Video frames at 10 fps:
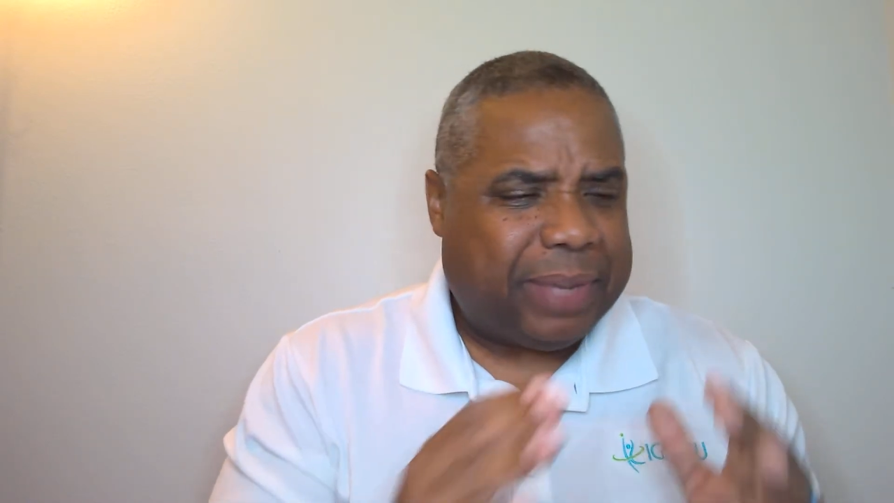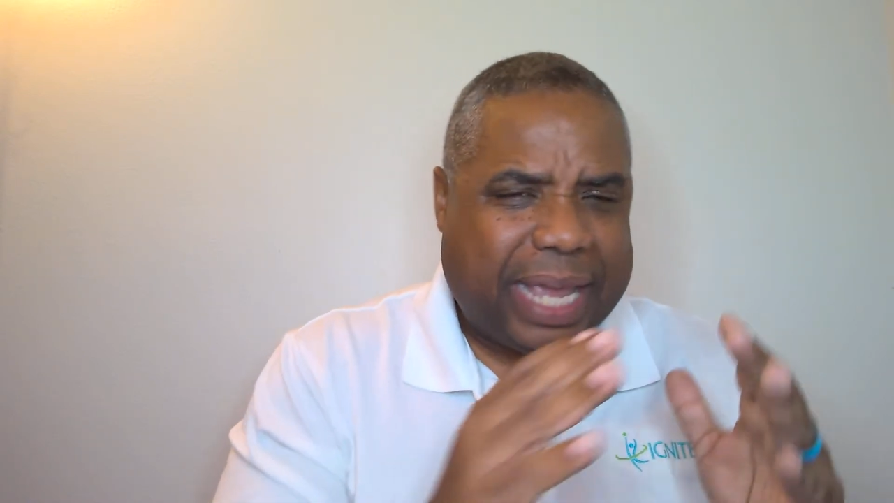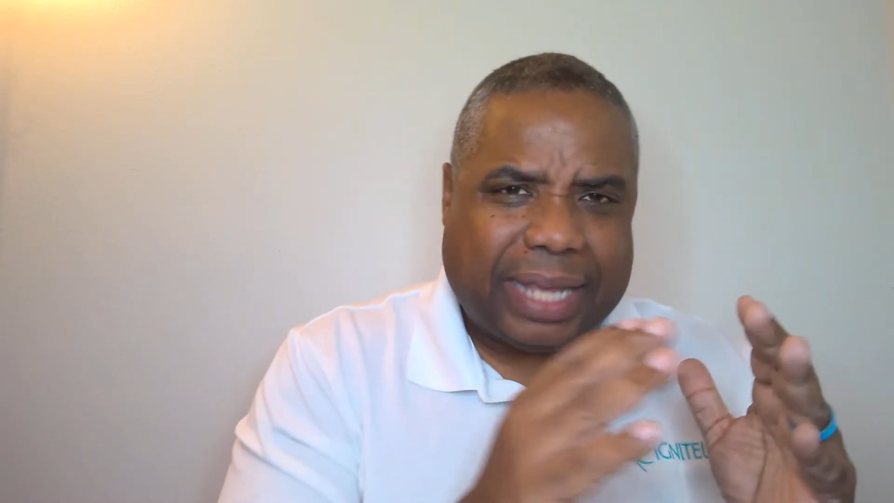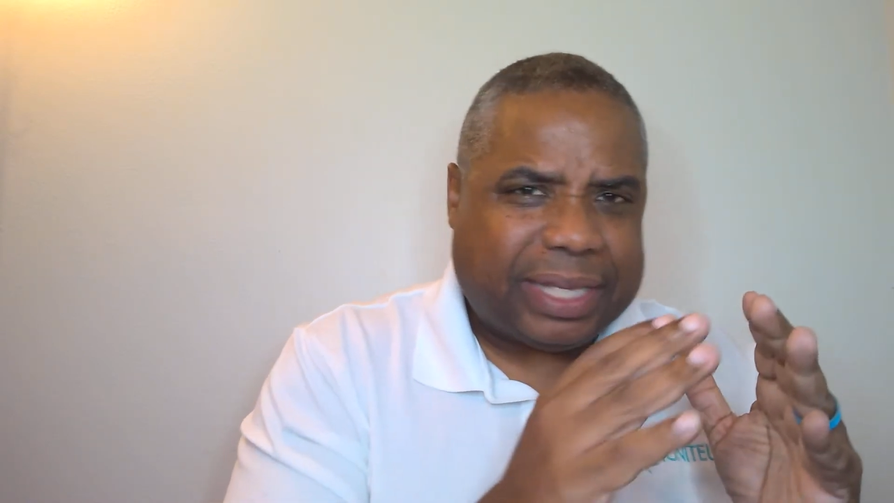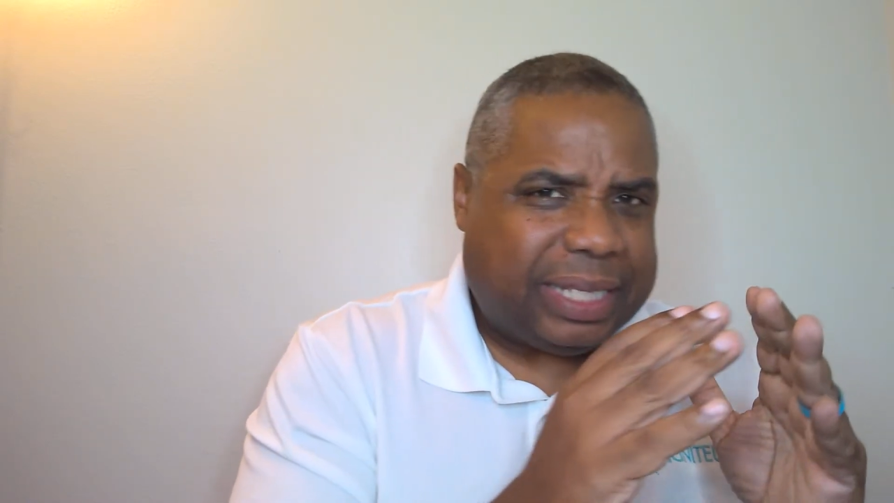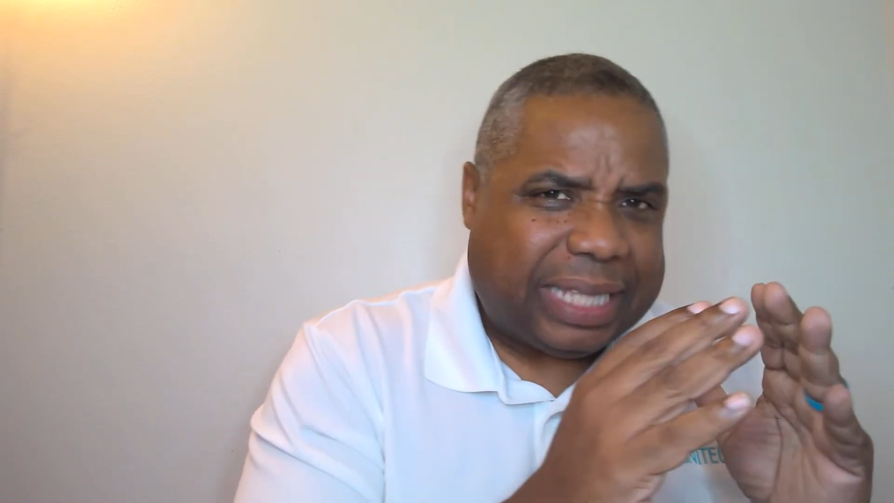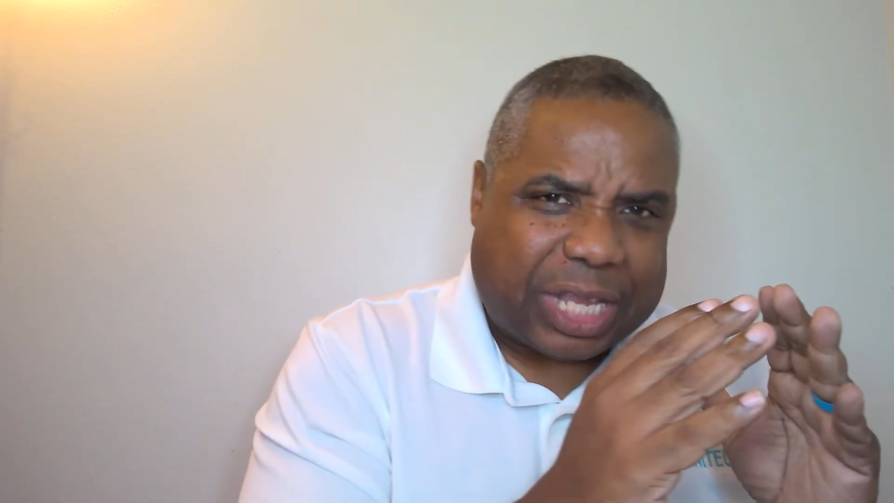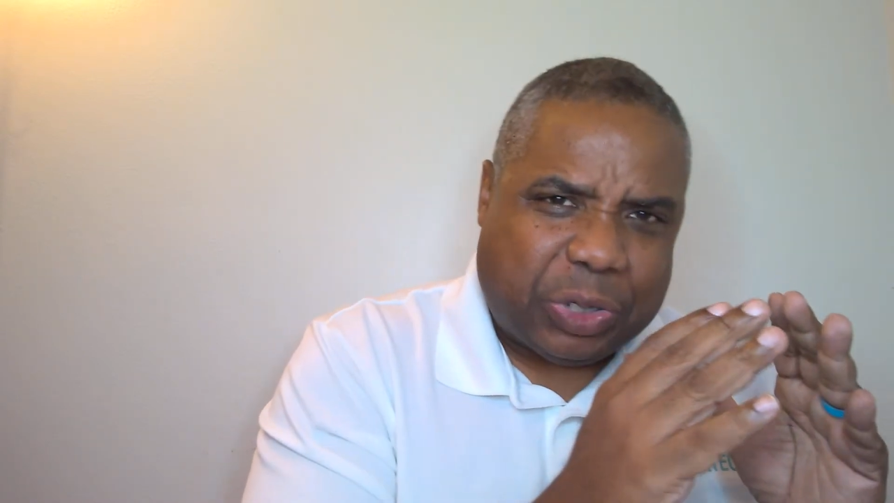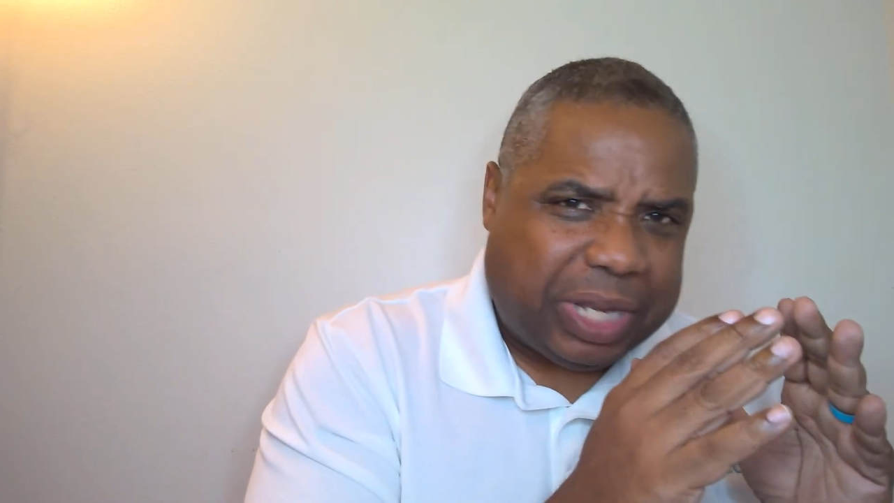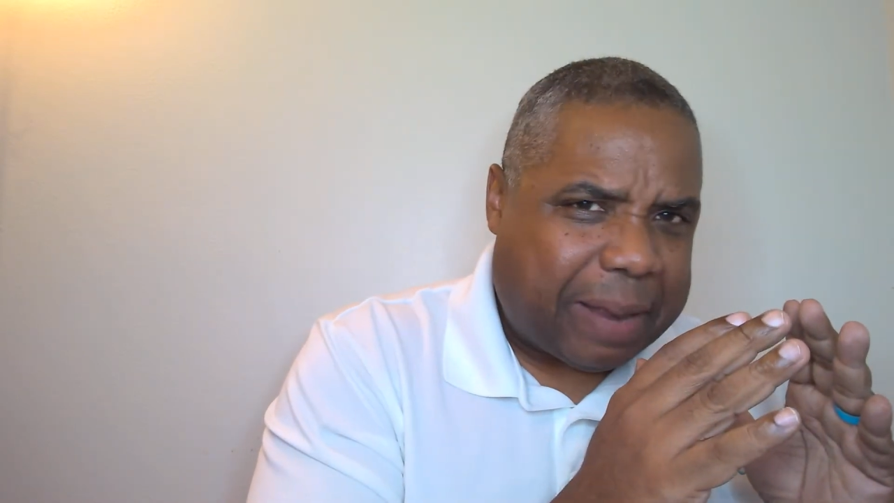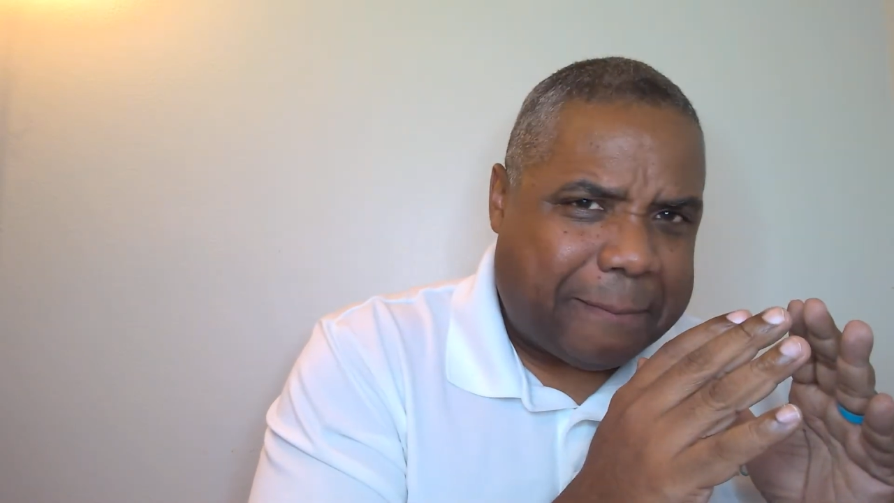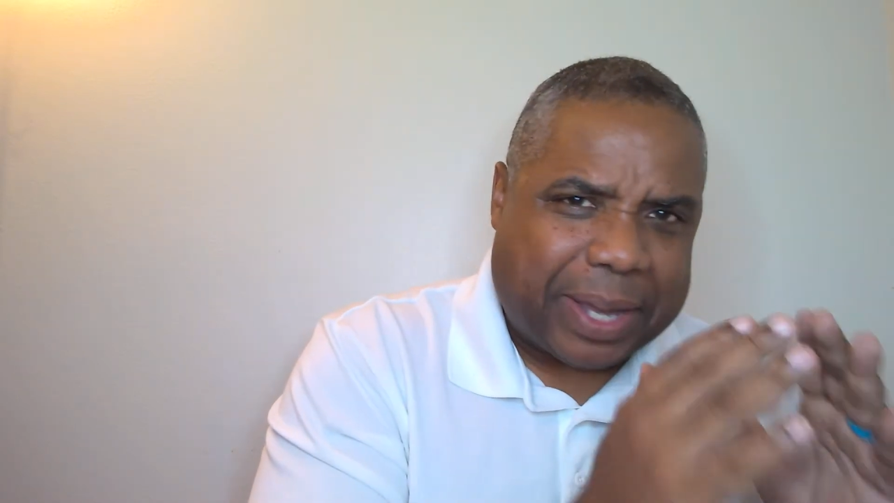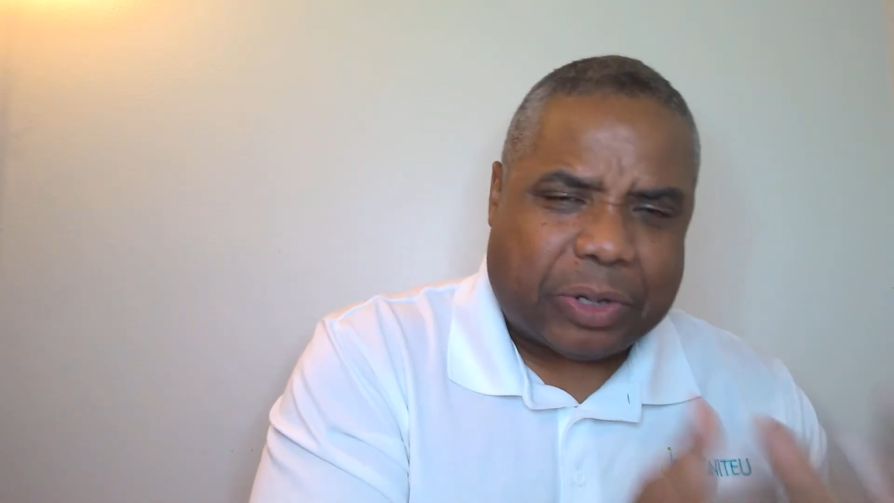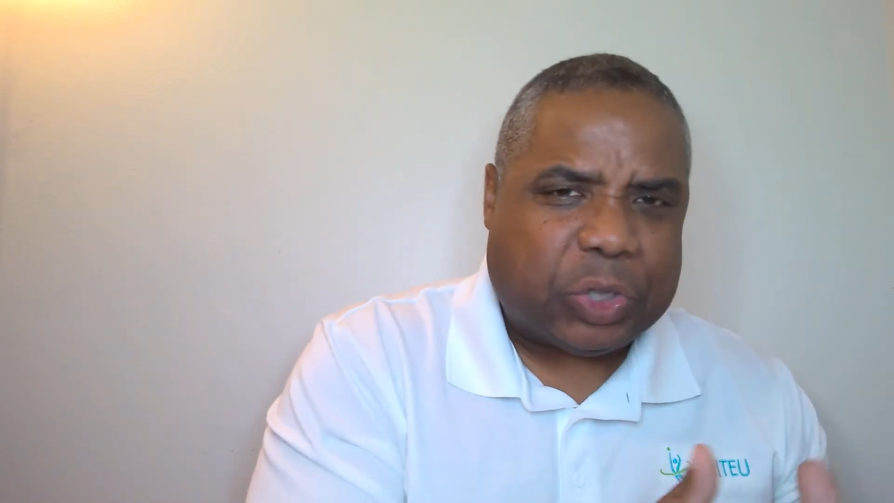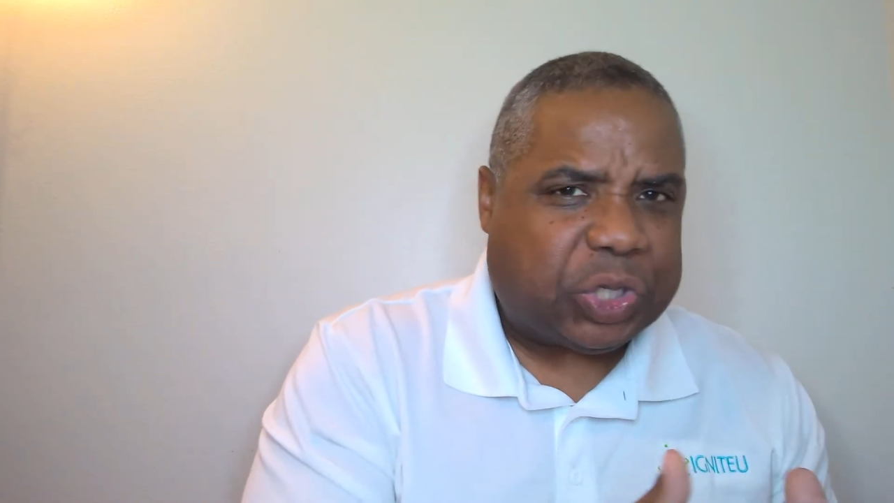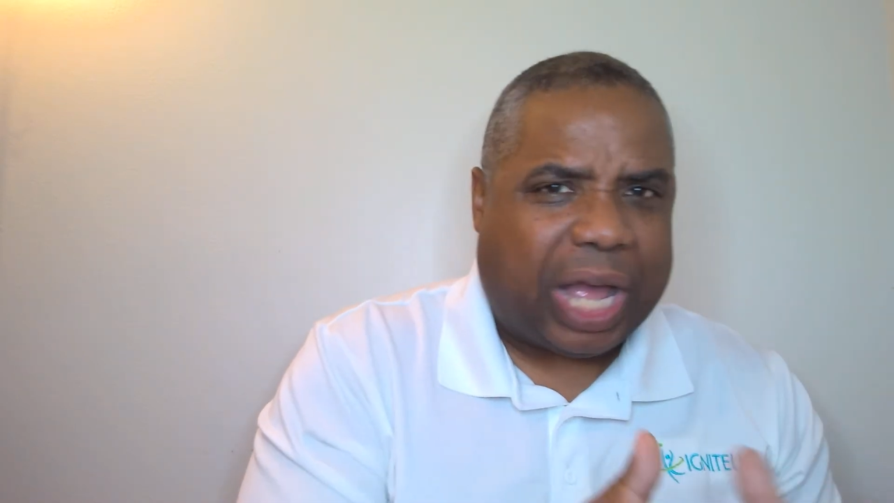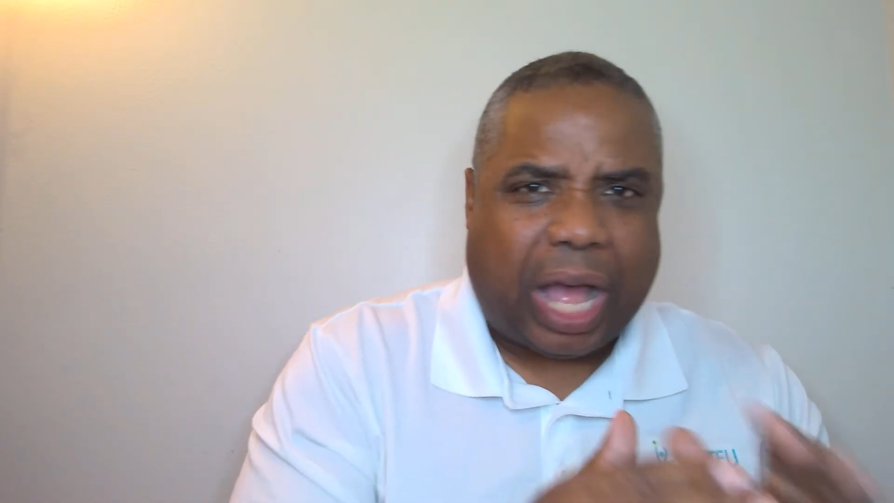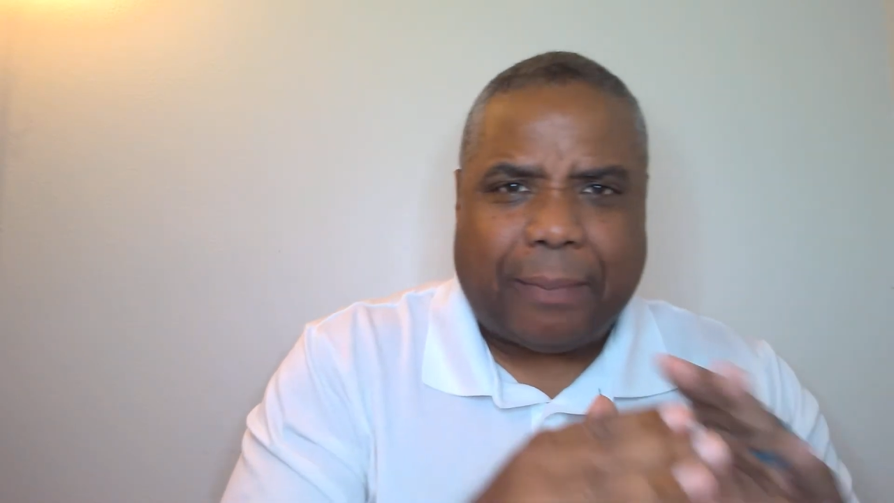isn't that you need a better job